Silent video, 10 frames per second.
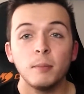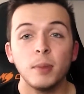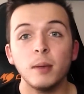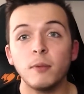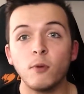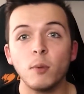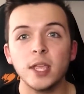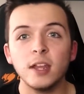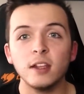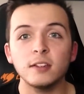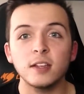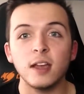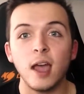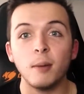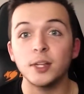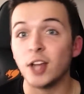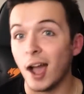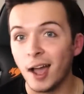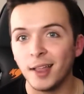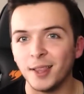But before we get into how much
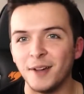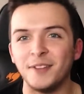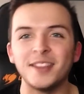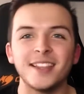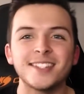I love it,